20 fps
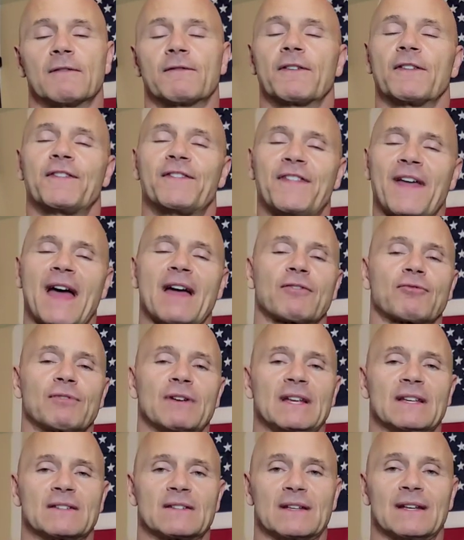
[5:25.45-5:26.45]
For that
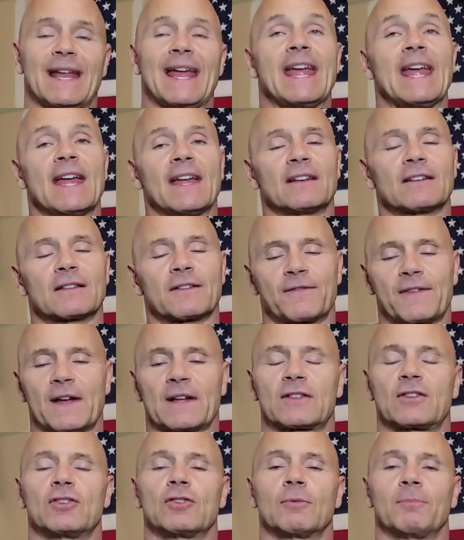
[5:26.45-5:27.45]
reason, and the
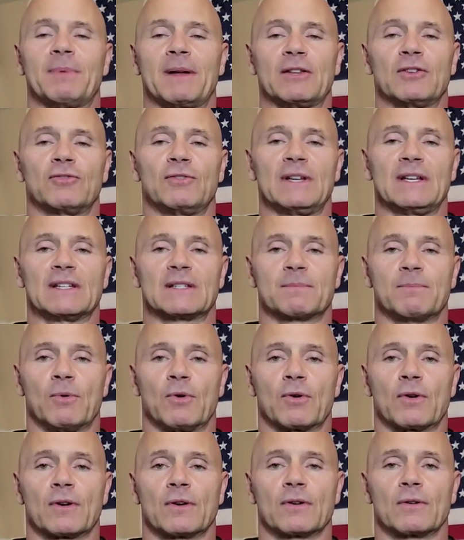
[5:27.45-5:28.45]
fact that you'll bend your knees
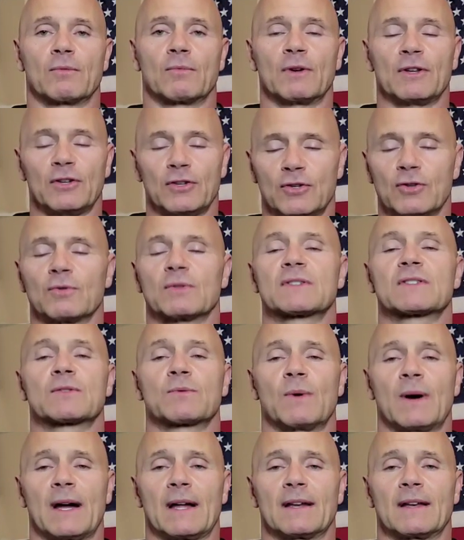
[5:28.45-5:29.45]
more when you do a
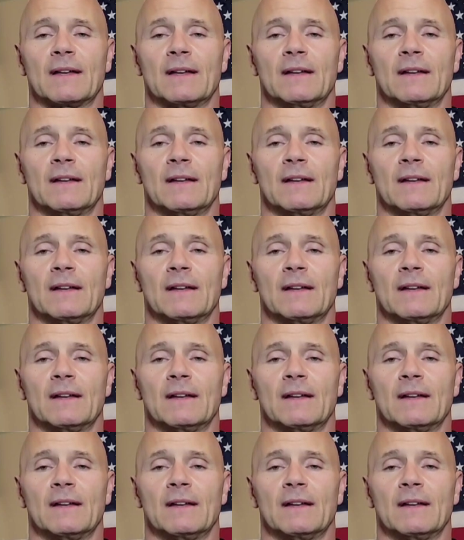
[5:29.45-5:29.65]
squat